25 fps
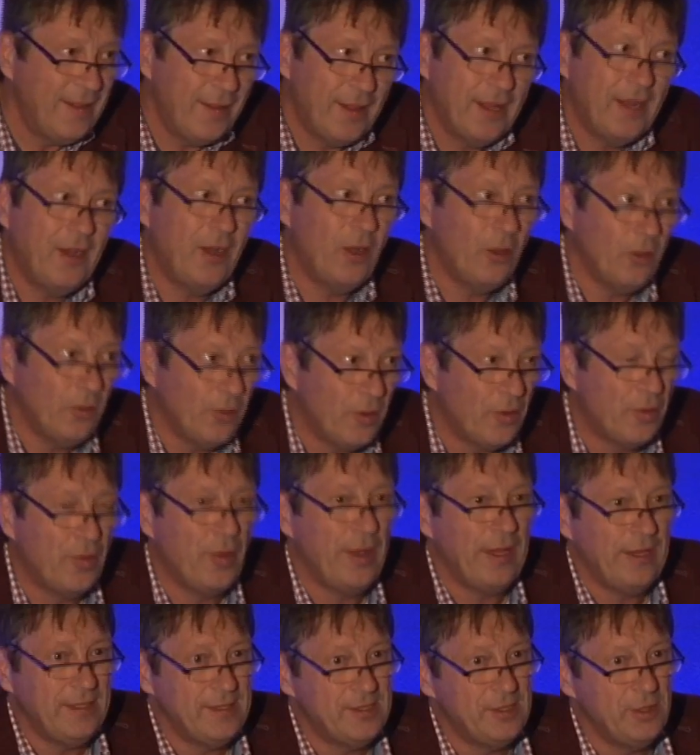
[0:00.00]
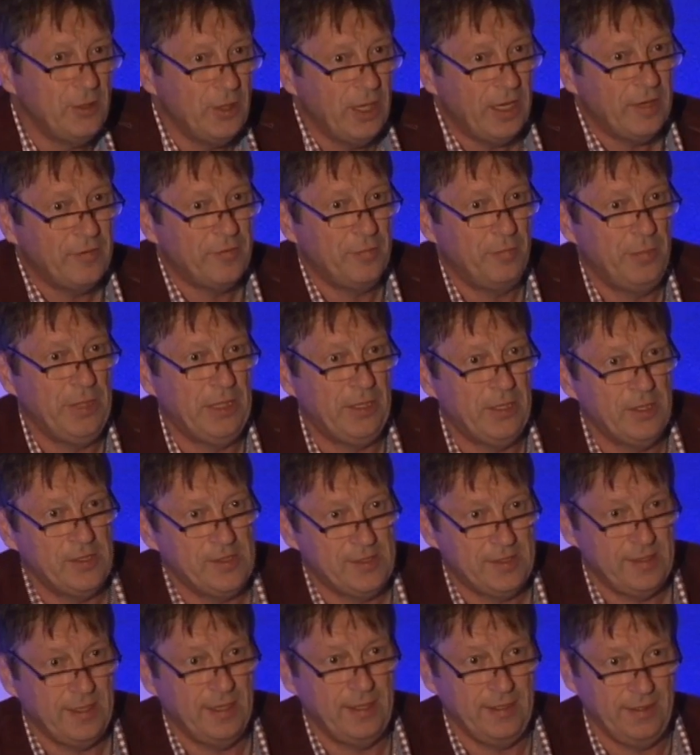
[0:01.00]
all the things you have,
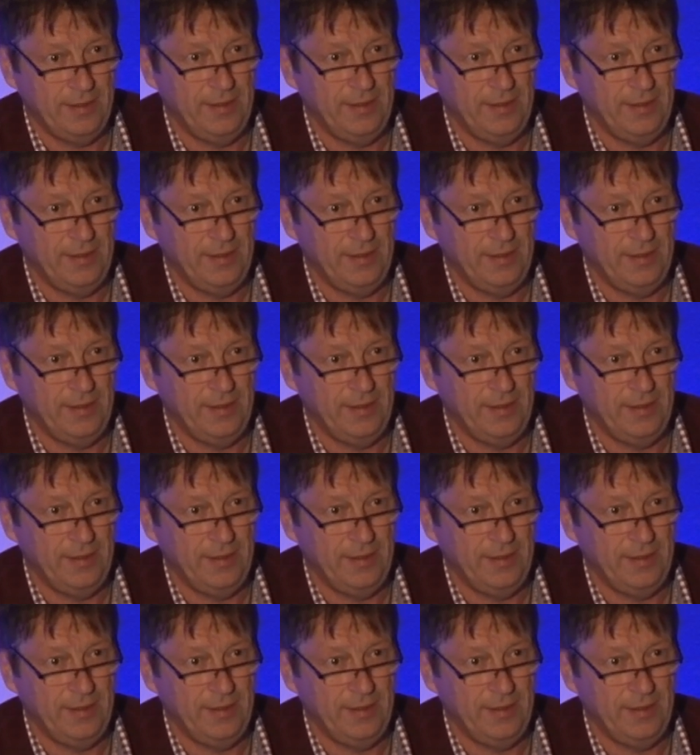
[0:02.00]
because